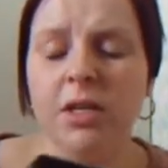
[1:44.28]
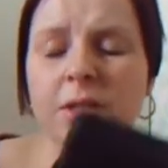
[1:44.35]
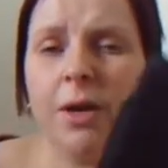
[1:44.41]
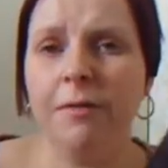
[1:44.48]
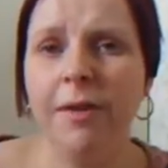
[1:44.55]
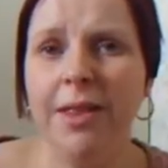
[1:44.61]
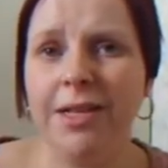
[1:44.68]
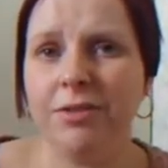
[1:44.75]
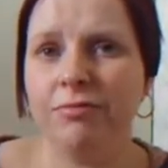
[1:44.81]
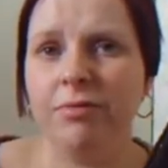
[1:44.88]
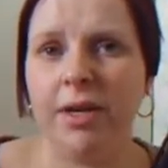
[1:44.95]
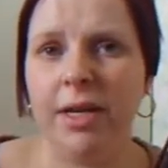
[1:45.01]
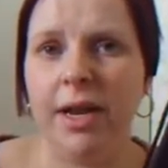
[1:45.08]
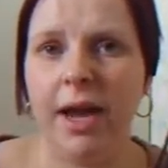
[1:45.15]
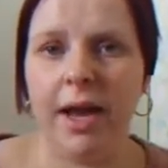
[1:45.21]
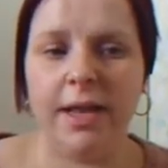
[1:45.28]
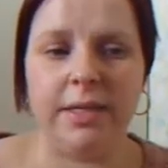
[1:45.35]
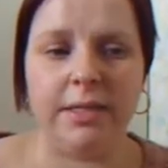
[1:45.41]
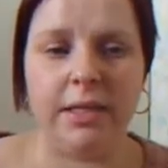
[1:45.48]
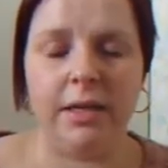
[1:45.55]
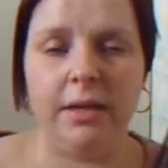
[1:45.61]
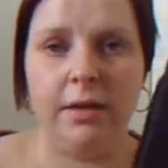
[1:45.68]
So I think that's really
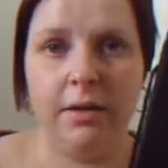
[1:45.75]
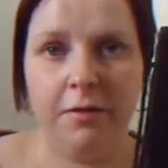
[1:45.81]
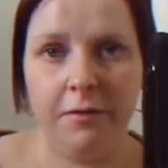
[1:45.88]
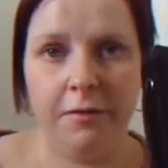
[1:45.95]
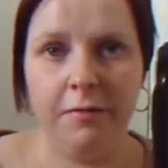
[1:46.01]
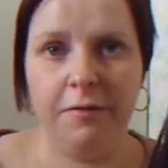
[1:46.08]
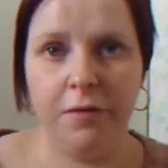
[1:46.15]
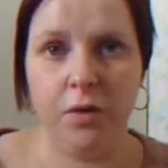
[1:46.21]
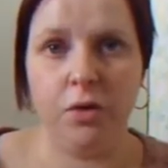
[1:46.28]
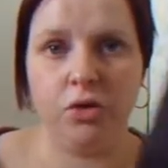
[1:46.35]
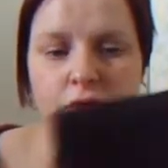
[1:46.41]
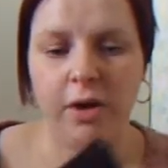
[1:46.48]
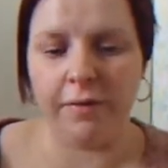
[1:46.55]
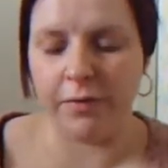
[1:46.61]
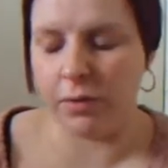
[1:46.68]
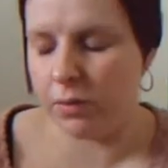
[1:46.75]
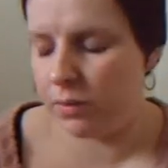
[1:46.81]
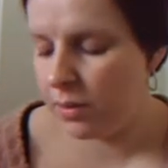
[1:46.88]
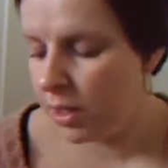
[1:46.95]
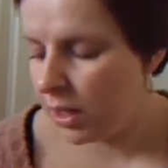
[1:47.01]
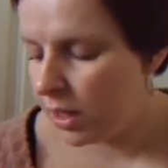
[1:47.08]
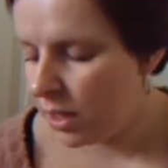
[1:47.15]
handy for
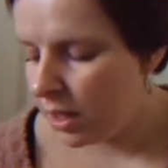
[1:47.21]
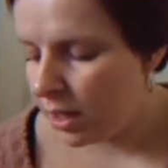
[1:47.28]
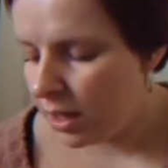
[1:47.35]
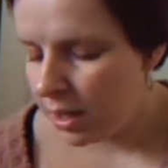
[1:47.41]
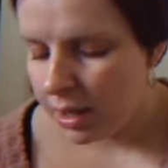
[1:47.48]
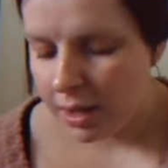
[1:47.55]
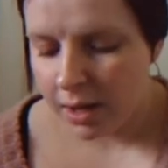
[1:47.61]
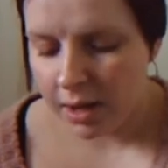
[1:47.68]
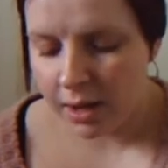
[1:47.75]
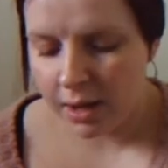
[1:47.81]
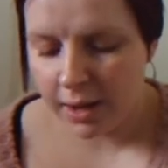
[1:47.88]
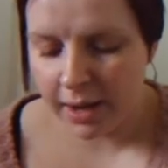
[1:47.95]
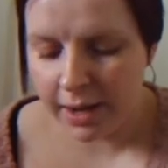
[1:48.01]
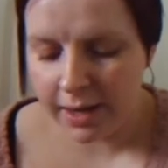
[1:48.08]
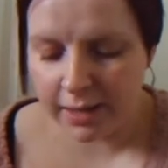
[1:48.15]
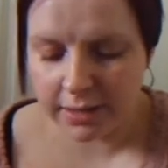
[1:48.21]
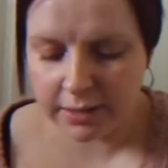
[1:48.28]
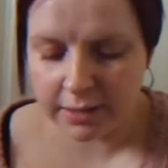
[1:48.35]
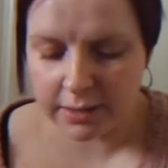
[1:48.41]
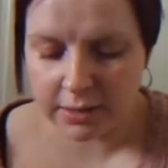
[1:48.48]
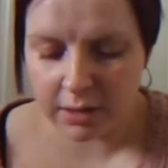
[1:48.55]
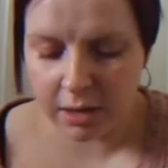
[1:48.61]
travel.
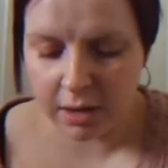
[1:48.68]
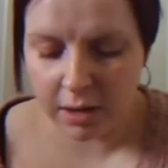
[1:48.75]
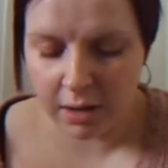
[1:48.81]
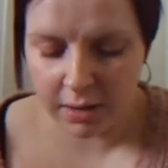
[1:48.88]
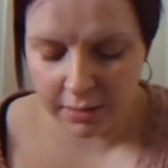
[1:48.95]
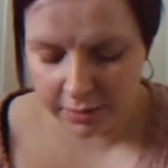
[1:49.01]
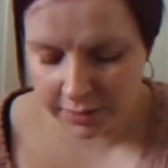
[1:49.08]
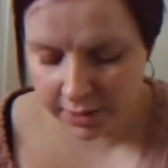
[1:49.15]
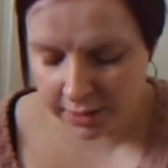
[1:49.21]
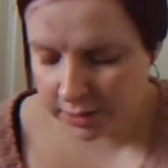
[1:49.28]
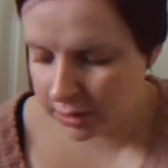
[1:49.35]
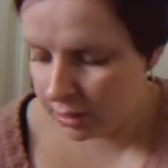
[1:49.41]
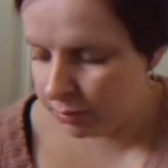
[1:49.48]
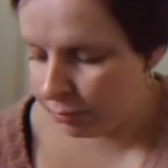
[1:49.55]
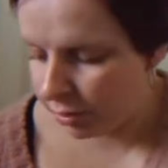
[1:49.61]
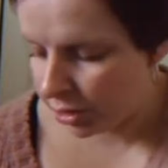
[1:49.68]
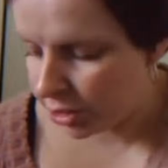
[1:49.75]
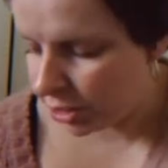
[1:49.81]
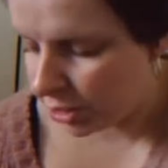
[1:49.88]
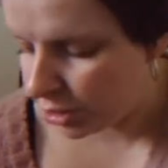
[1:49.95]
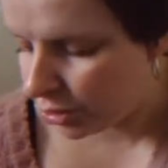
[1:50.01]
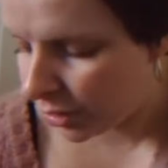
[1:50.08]
And these are the
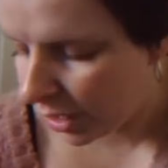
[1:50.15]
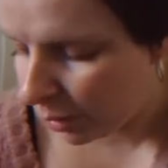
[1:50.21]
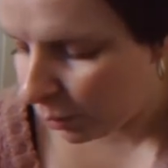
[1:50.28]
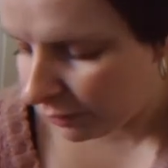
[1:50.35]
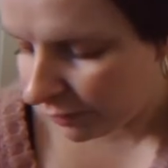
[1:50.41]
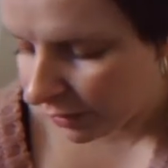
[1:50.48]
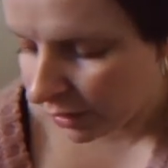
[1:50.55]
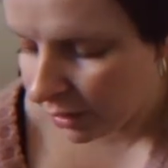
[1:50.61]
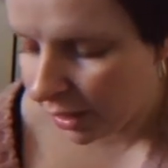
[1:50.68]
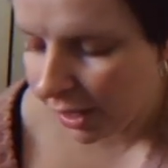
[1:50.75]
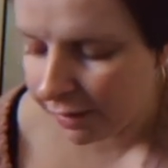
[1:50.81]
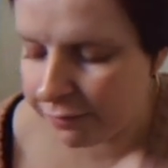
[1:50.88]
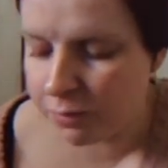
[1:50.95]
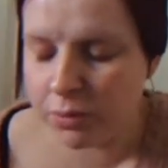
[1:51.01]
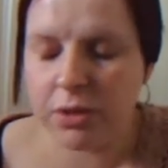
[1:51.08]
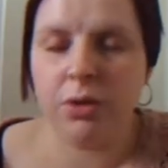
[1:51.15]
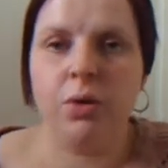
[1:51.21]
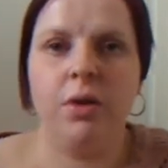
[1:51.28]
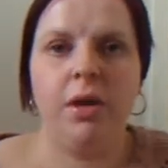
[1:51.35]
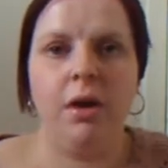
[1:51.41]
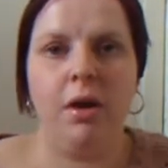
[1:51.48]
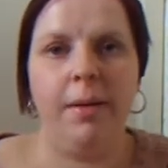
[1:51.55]
brushes you get with it. I have also
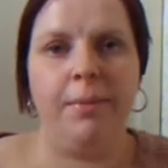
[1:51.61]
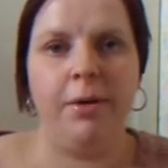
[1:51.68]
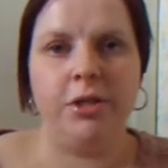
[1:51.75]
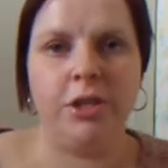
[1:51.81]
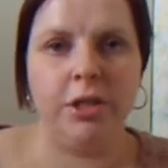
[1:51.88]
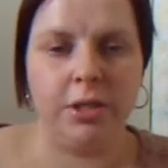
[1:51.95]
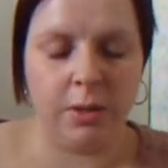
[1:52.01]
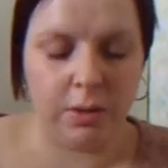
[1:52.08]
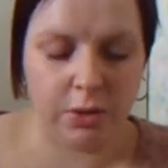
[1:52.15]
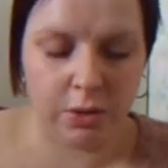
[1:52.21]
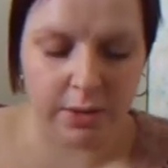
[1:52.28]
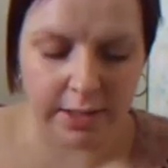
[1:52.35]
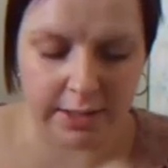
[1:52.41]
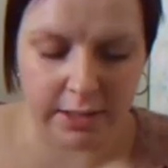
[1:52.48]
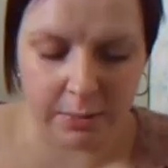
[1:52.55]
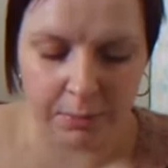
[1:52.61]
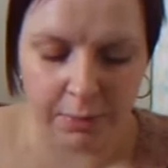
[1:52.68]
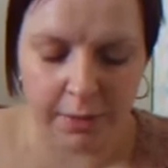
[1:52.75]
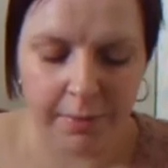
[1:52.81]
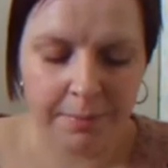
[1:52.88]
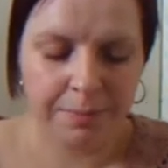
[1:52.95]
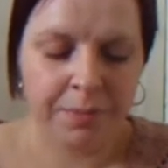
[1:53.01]
got the eye brushes, so I'll do that
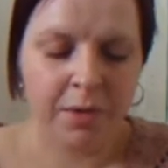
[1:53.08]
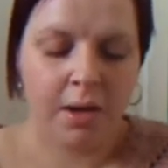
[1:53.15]
separate.